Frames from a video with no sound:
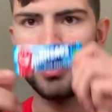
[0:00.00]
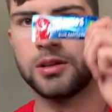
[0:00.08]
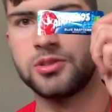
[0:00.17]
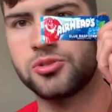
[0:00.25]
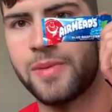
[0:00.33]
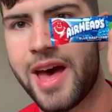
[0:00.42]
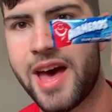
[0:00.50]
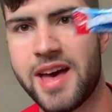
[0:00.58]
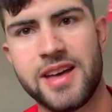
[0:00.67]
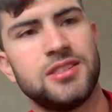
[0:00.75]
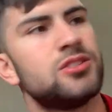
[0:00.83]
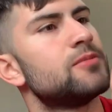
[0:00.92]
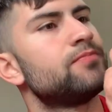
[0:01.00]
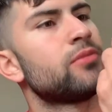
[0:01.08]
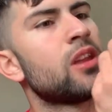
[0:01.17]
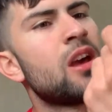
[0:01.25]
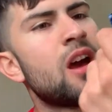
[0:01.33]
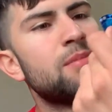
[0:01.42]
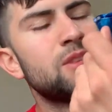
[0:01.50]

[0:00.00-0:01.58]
some Airheads. I've been